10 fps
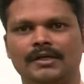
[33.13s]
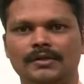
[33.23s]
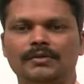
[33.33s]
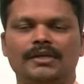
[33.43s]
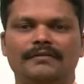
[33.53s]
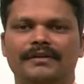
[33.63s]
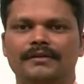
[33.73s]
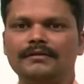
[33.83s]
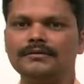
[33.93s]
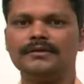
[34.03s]
Who given
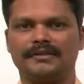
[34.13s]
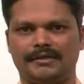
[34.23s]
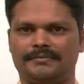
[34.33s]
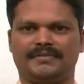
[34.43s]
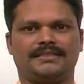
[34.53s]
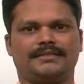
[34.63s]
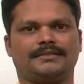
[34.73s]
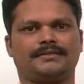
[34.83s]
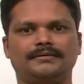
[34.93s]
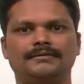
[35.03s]
the
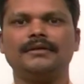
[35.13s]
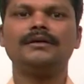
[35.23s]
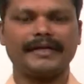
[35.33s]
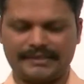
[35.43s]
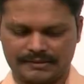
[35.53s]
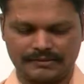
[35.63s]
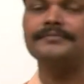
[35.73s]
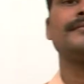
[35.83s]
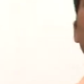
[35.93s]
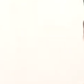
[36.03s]
numbers? Right.
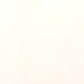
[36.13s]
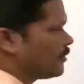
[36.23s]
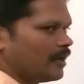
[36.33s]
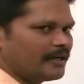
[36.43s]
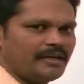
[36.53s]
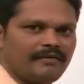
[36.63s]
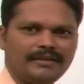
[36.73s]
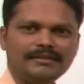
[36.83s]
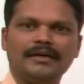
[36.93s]
God given